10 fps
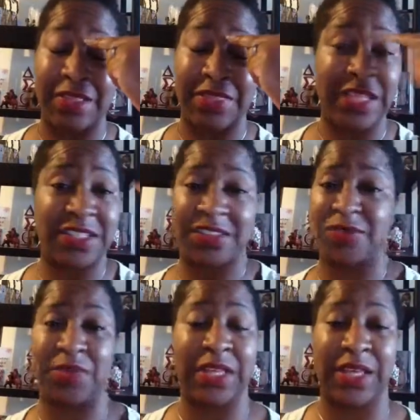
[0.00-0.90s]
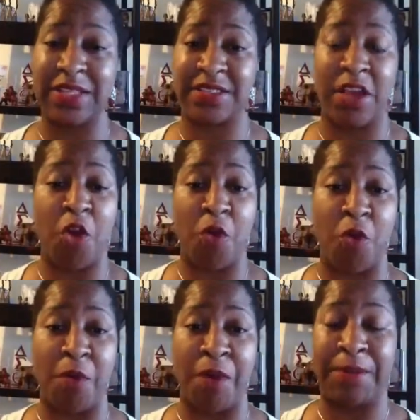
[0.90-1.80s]
that just really hits
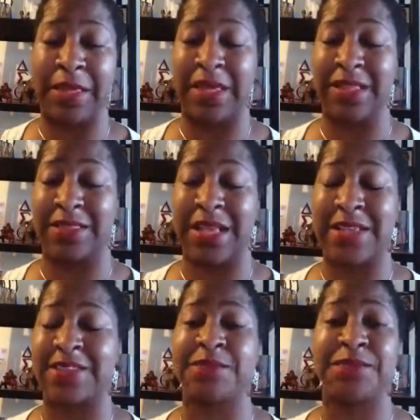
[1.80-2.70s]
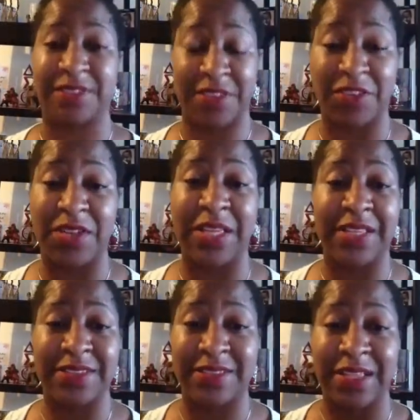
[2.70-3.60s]
home. I mean, that's some
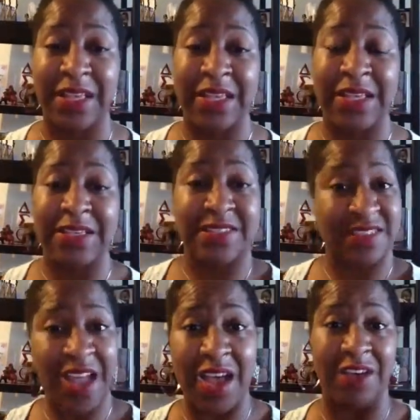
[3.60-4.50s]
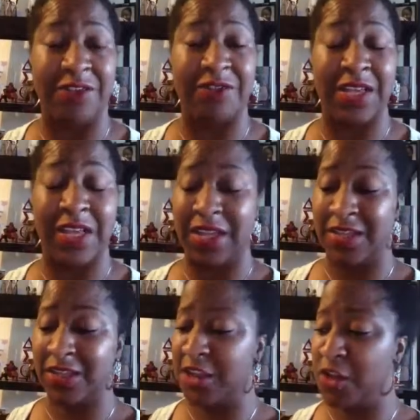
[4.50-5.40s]
serious stuff,
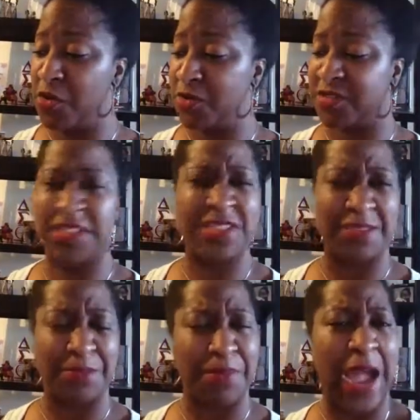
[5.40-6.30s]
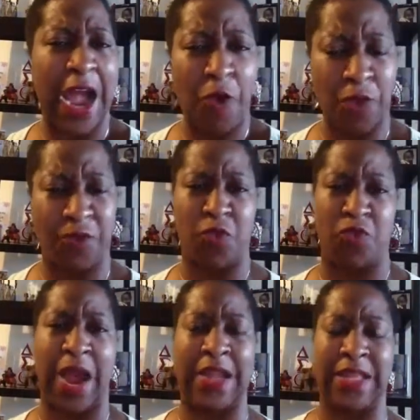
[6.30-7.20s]
you know. So just powerful
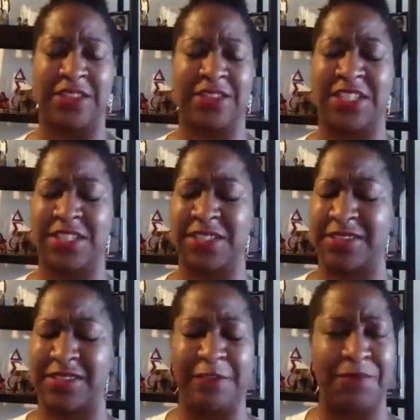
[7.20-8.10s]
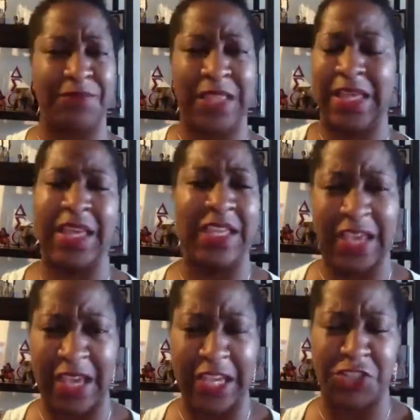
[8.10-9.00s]
writing to just
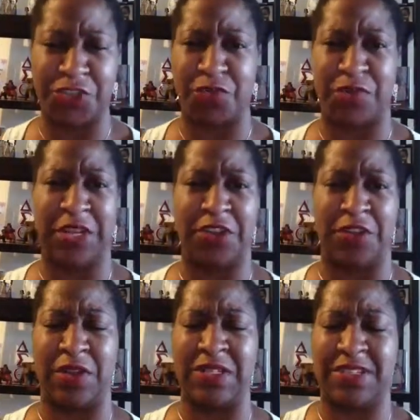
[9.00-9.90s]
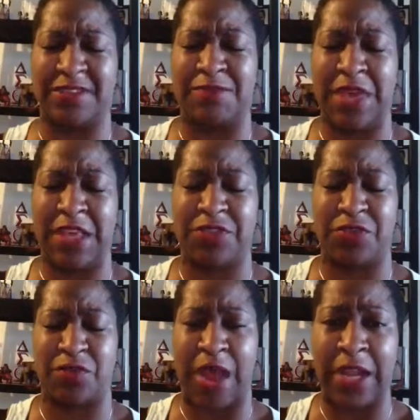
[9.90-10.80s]
engage the reader and just make
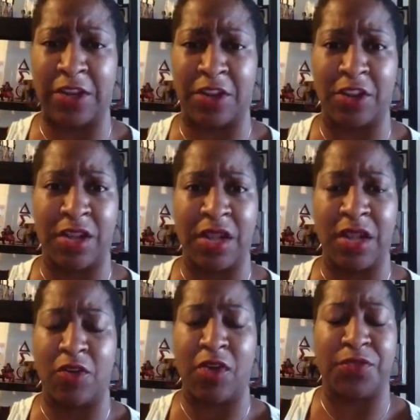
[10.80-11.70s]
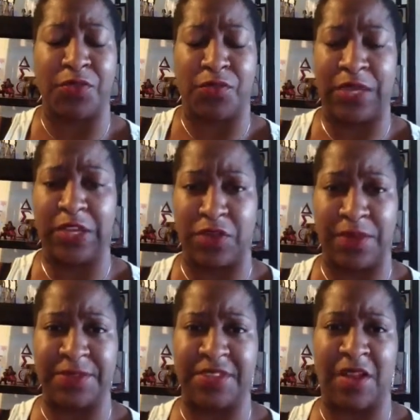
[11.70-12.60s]
the writer, or the reader,
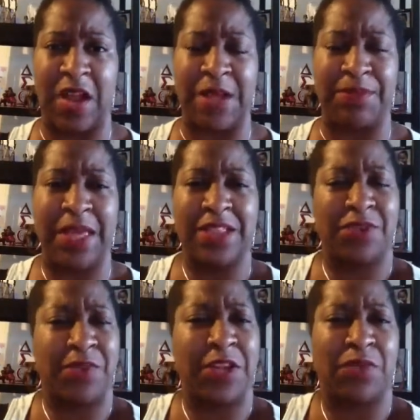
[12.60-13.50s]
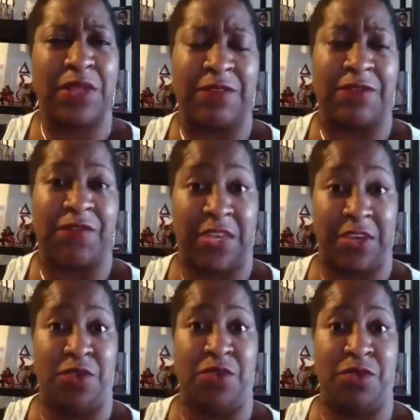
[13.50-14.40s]
I'm sorry, make the reader really
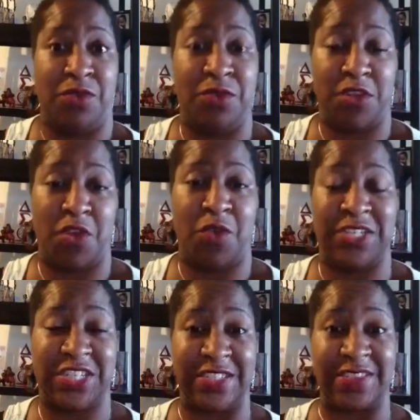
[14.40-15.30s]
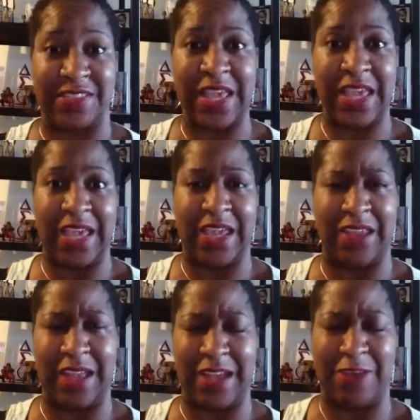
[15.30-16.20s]
feel, you know, what she's
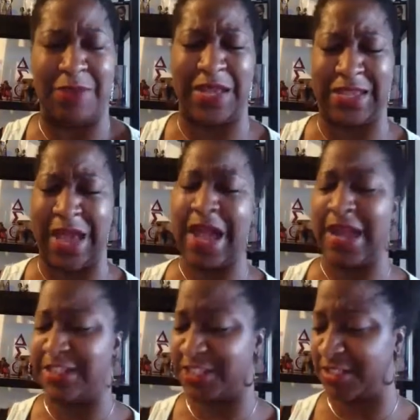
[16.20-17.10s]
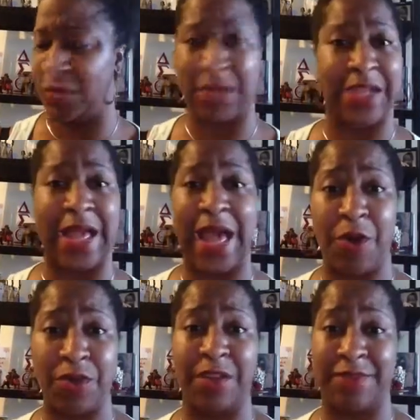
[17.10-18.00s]
saying. Like, oh my gosh, she wanted
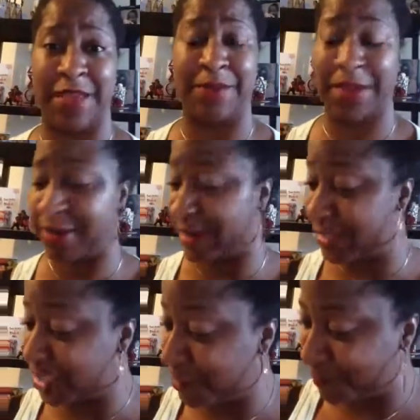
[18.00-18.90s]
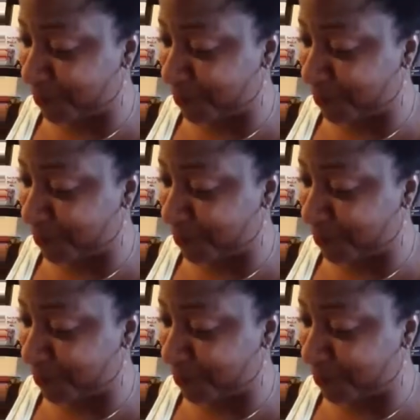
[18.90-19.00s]
out of that marriage.